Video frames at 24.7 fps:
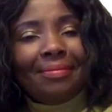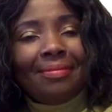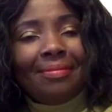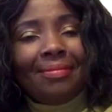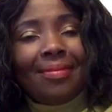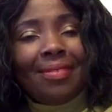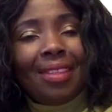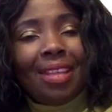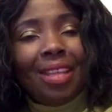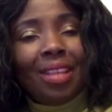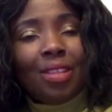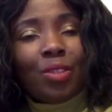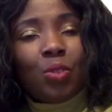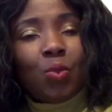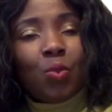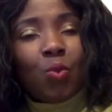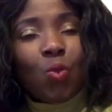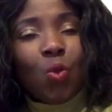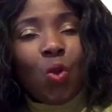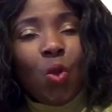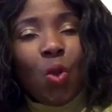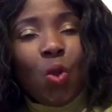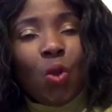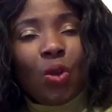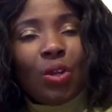
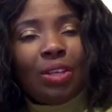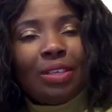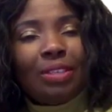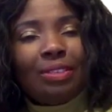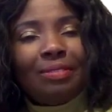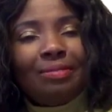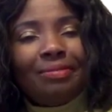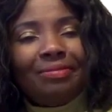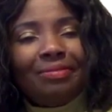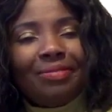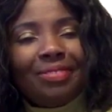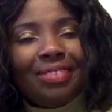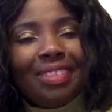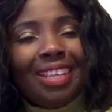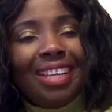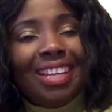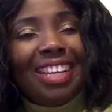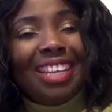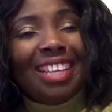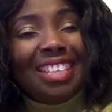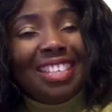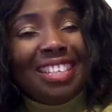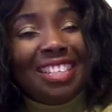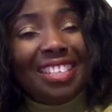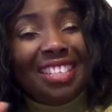Network.
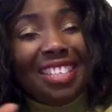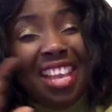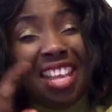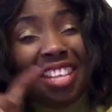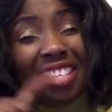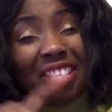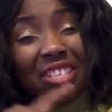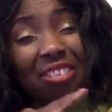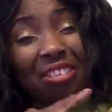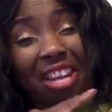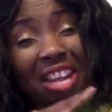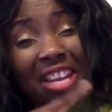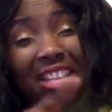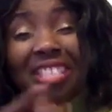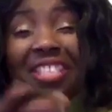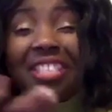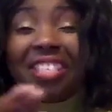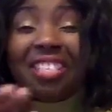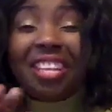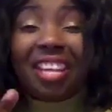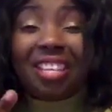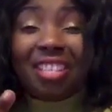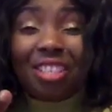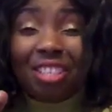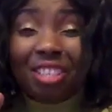Nigeria, he's
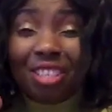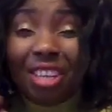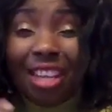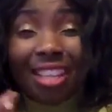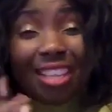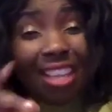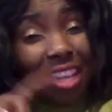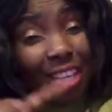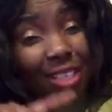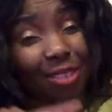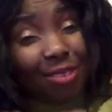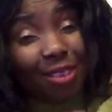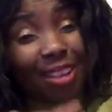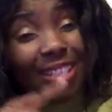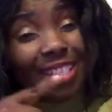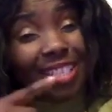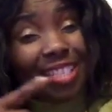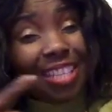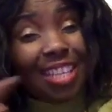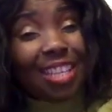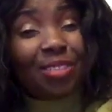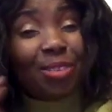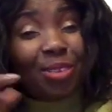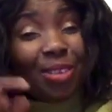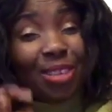in Nigeria. That's why his
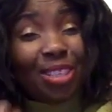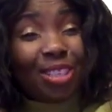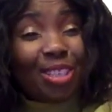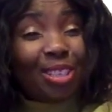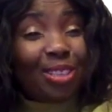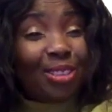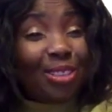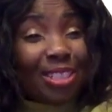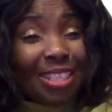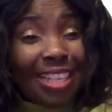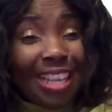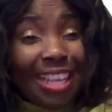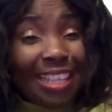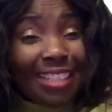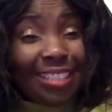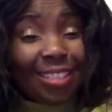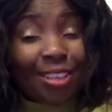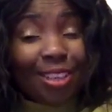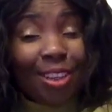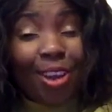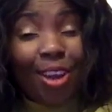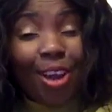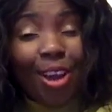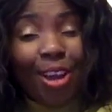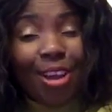network is always like this.
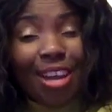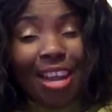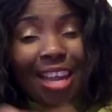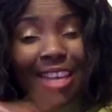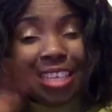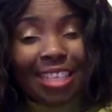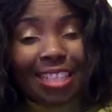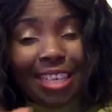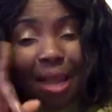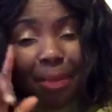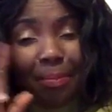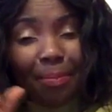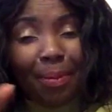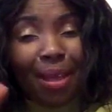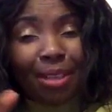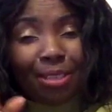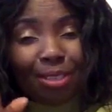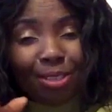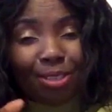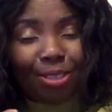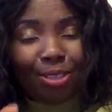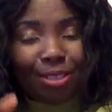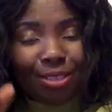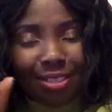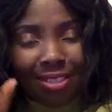All Nigeria
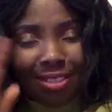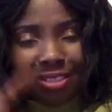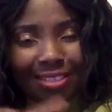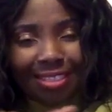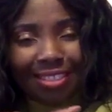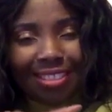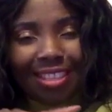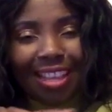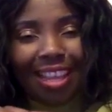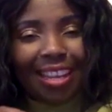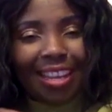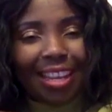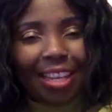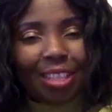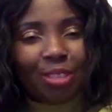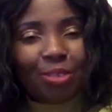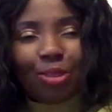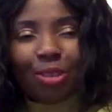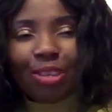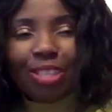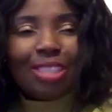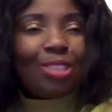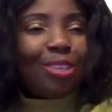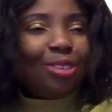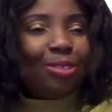pastors, their
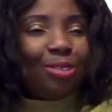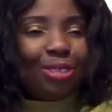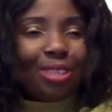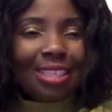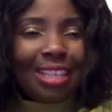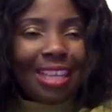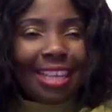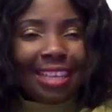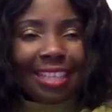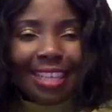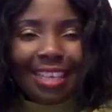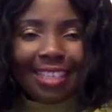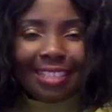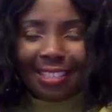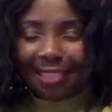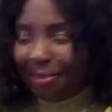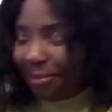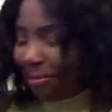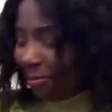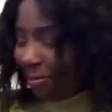network is always like that.